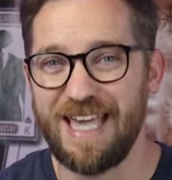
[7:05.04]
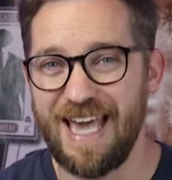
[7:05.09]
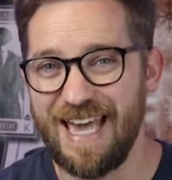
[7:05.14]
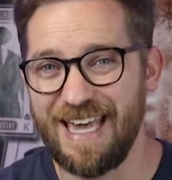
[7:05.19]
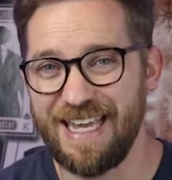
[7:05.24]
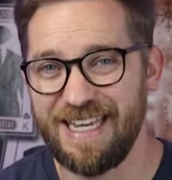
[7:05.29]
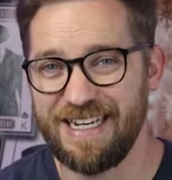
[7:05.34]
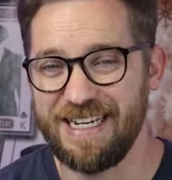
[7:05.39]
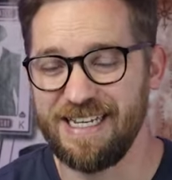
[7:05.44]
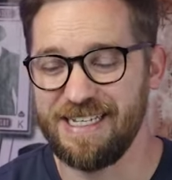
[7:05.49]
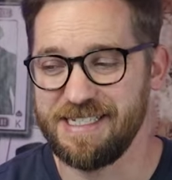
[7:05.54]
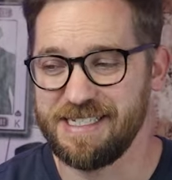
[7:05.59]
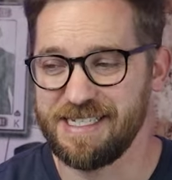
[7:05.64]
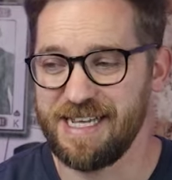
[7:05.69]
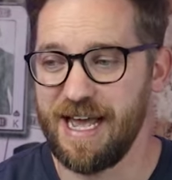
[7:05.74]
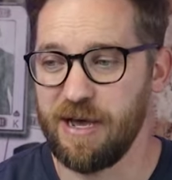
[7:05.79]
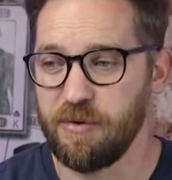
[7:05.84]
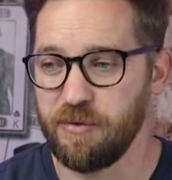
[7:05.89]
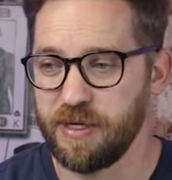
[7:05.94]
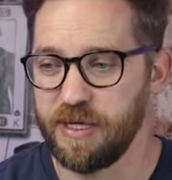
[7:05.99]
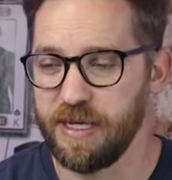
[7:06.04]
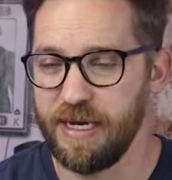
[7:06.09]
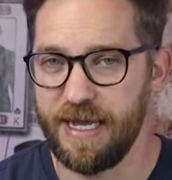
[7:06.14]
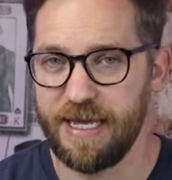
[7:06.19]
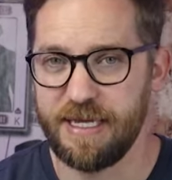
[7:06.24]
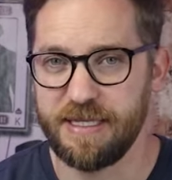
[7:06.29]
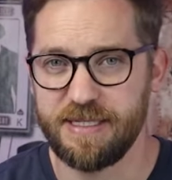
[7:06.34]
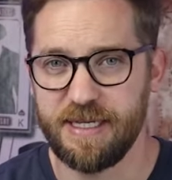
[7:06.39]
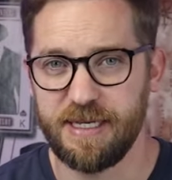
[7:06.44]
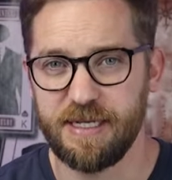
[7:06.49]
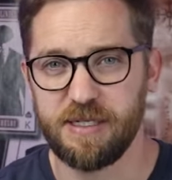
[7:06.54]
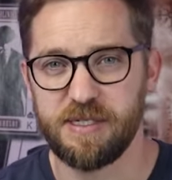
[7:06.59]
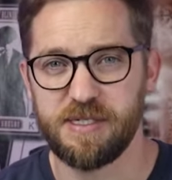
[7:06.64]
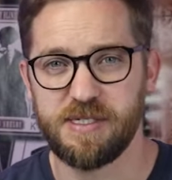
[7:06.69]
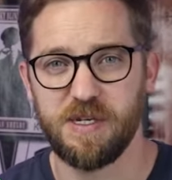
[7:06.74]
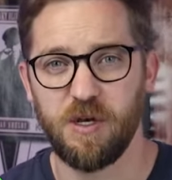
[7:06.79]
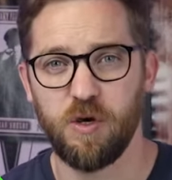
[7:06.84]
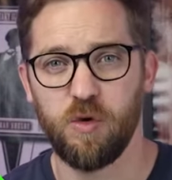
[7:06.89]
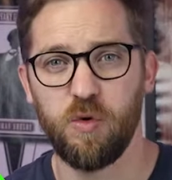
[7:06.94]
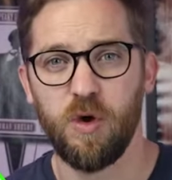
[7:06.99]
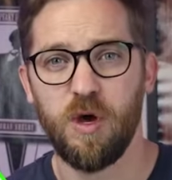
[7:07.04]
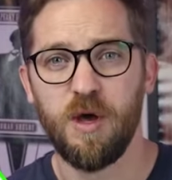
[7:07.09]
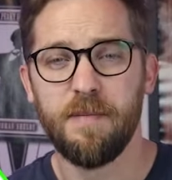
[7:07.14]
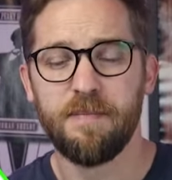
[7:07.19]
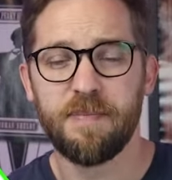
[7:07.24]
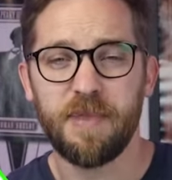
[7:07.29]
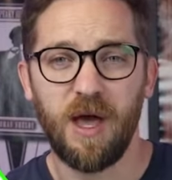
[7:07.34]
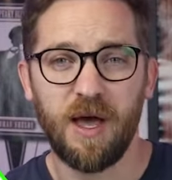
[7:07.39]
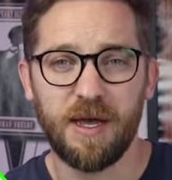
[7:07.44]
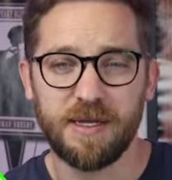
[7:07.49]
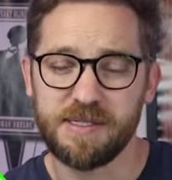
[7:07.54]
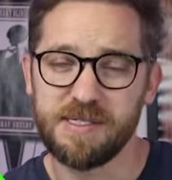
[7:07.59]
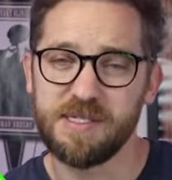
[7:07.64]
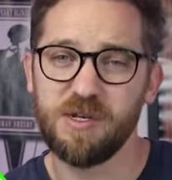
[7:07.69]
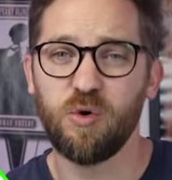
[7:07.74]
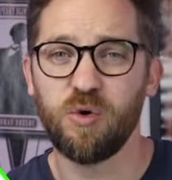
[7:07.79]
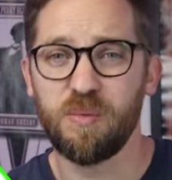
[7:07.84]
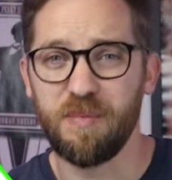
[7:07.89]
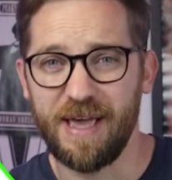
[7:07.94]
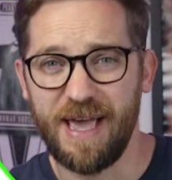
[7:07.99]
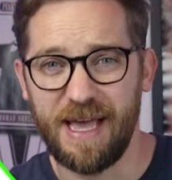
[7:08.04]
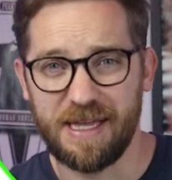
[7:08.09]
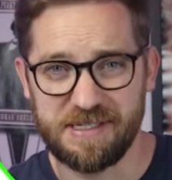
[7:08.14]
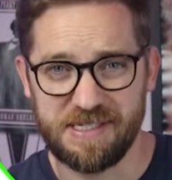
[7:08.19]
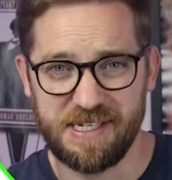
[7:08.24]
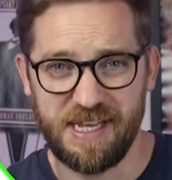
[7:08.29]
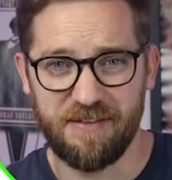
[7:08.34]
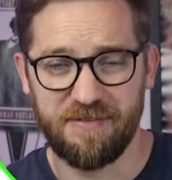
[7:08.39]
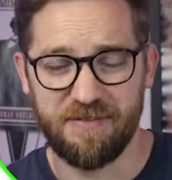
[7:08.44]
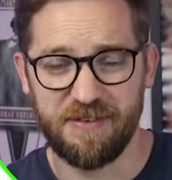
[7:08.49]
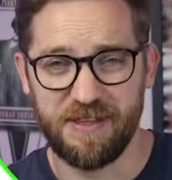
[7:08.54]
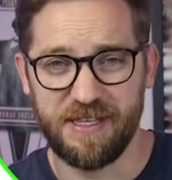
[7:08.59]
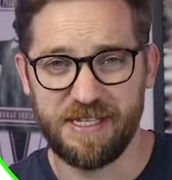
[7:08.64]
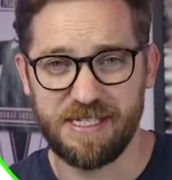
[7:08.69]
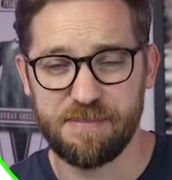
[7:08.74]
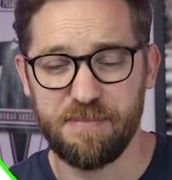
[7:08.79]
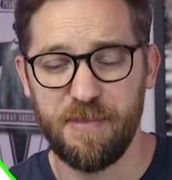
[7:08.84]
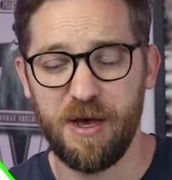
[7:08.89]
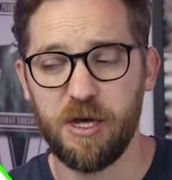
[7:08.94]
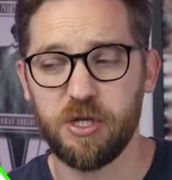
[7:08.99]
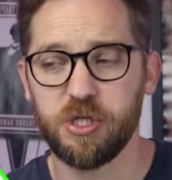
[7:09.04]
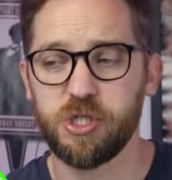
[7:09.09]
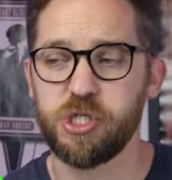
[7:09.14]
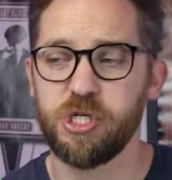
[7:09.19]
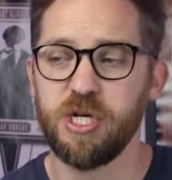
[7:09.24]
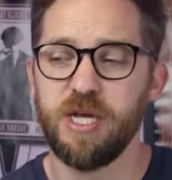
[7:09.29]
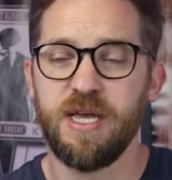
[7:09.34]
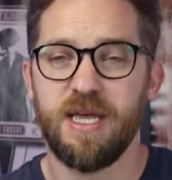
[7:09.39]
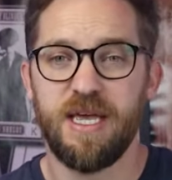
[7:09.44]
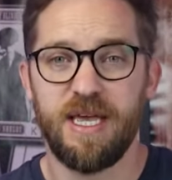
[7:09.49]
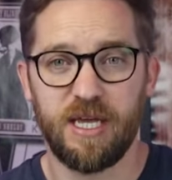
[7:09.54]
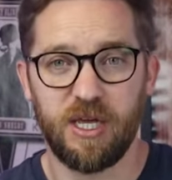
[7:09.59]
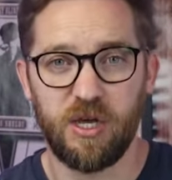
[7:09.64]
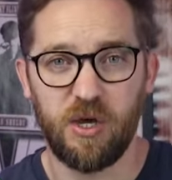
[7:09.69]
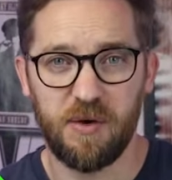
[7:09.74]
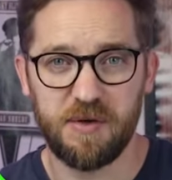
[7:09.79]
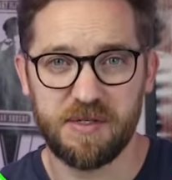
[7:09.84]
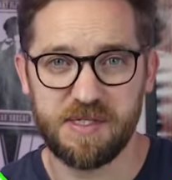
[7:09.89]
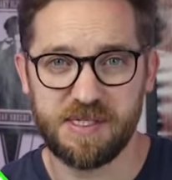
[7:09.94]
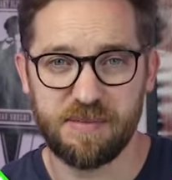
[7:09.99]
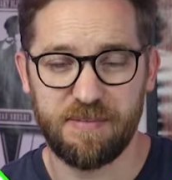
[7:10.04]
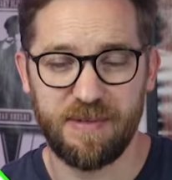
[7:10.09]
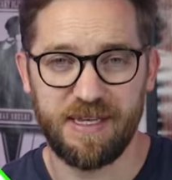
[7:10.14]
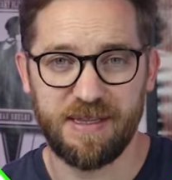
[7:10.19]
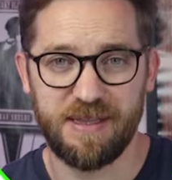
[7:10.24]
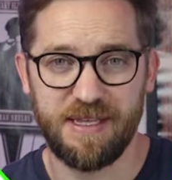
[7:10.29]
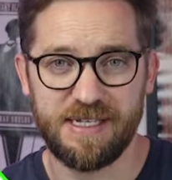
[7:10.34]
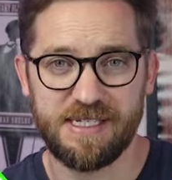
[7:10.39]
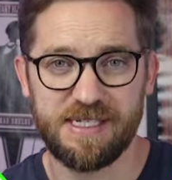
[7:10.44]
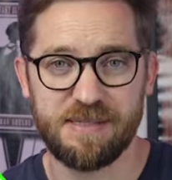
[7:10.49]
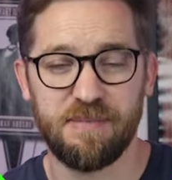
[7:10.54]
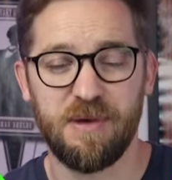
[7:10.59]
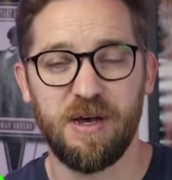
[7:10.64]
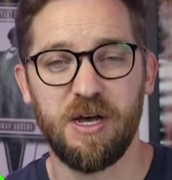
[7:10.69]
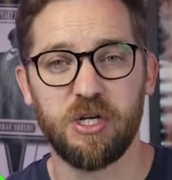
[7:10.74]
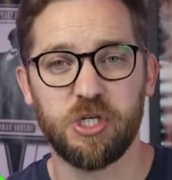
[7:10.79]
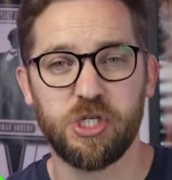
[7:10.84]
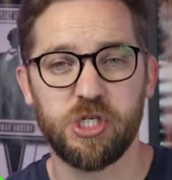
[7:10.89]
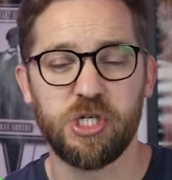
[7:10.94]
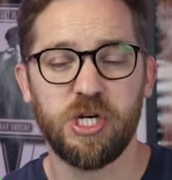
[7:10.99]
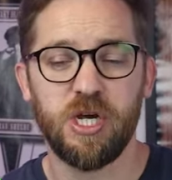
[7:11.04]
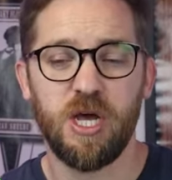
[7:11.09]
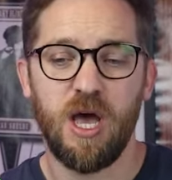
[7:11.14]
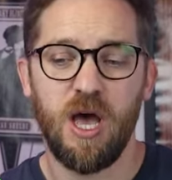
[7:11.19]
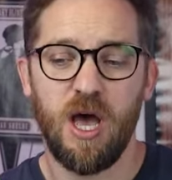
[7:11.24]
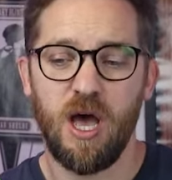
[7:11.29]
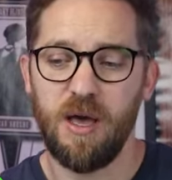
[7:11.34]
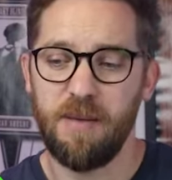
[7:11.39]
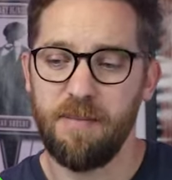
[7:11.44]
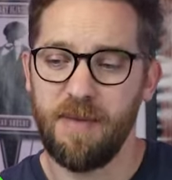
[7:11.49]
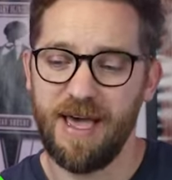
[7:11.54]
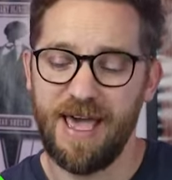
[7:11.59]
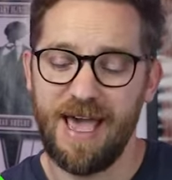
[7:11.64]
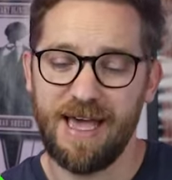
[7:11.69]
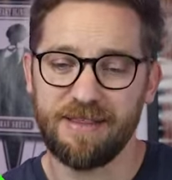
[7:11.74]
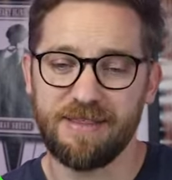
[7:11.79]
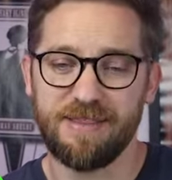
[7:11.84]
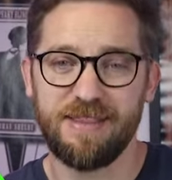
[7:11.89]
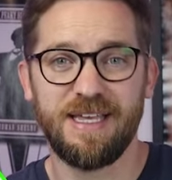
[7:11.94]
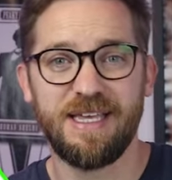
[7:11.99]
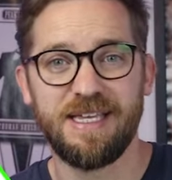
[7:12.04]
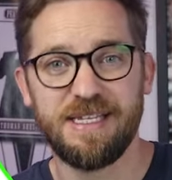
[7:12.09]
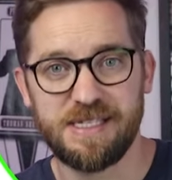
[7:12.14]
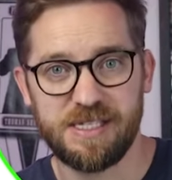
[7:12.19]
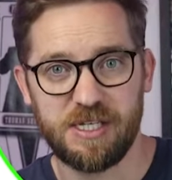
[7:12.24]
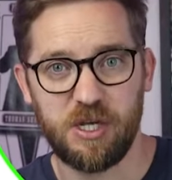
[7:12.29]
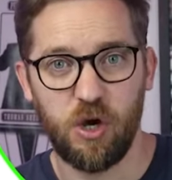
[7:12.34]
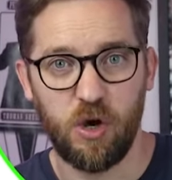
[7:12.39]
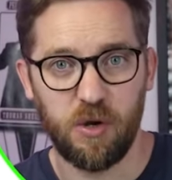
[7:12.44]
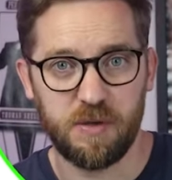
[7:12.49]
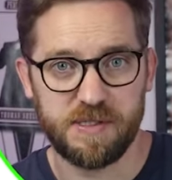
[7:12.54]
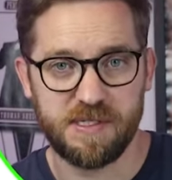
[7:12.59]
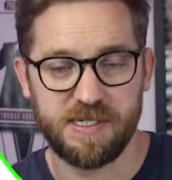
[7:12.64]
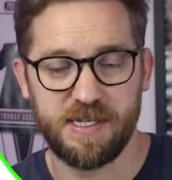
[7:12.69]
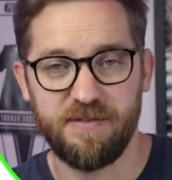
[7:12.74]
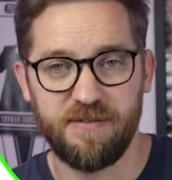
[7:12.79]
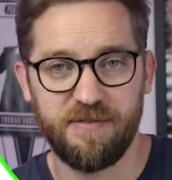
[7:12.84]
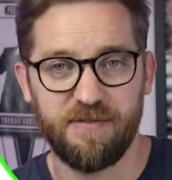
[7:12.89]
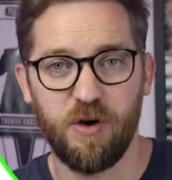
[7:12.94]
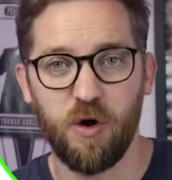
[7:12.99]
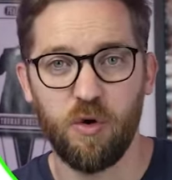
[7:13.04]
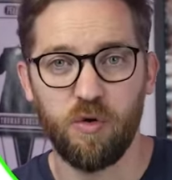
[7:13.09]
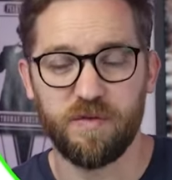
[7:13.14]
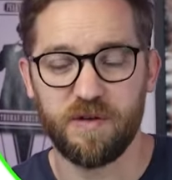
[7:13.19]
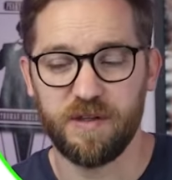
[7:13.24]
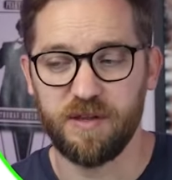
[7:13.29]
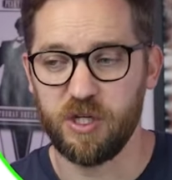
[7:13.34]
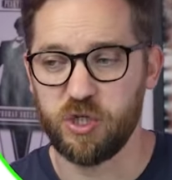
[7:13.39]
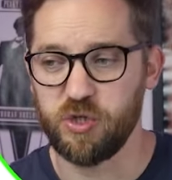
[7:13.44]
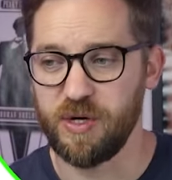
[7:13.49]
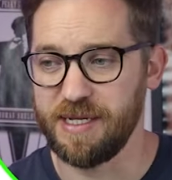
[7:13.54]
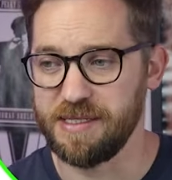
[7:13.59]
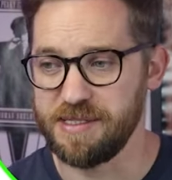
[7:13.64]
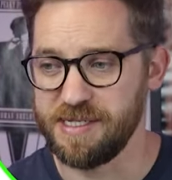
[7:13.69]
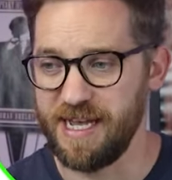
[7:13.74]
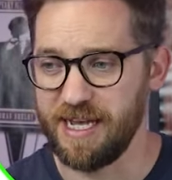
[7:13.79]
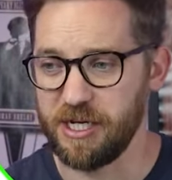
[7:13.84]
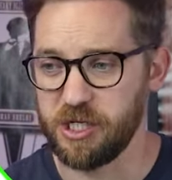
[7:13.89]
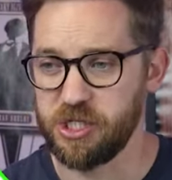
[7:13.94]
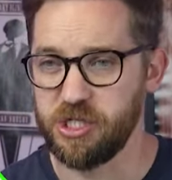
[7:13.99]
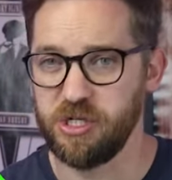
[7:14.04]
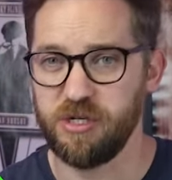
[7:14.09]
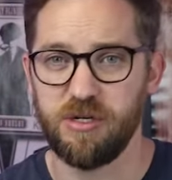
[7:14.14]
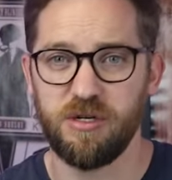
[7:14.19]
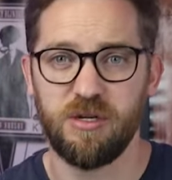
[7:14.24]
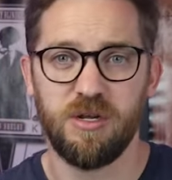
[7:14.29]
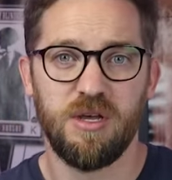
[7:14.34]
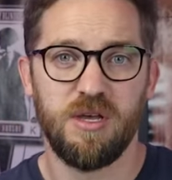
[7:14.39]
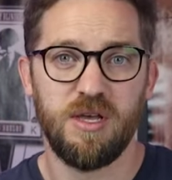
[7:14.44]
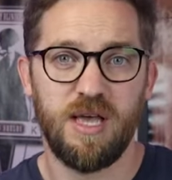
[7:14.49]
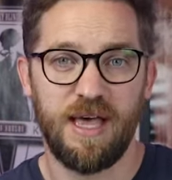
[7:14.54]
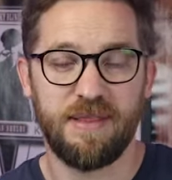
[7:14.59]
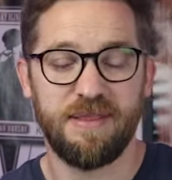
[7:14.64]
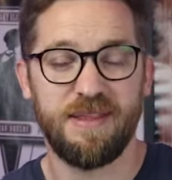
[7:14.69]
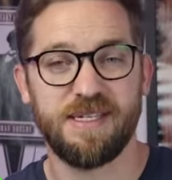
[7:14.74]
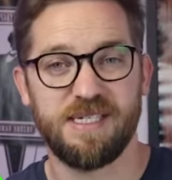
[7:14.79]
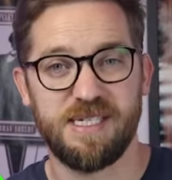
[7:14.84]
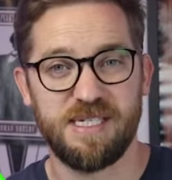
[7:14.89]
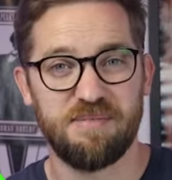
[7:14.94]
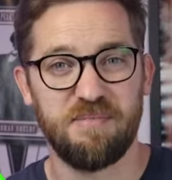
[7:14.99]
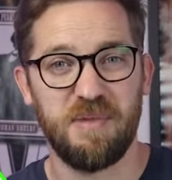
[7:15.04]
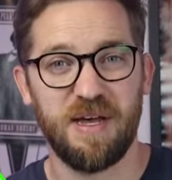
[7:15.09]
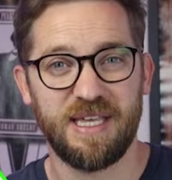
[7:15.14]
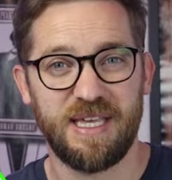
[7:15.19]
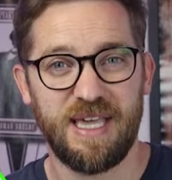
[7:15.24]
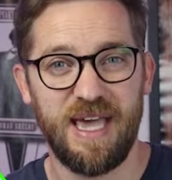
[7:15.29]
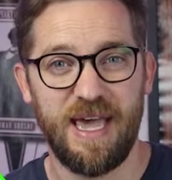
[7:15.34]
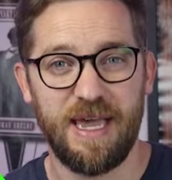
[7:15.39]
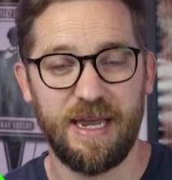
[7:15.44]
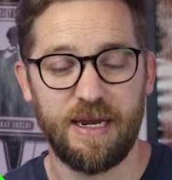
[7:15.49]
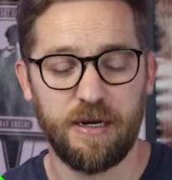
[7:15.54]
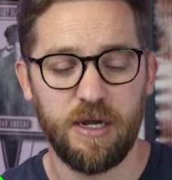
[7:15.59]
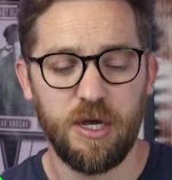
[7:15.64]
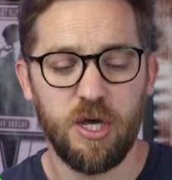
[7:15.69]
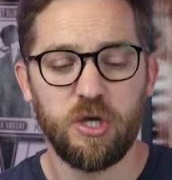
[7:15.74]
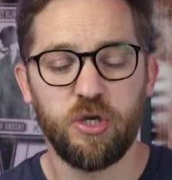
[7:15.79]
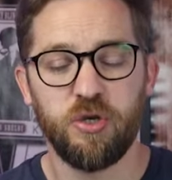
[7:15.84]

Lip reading: gain is calculated. So I sold my asset for this much, it cost me this much, I had these costs involved in the transaction, and this is my gain.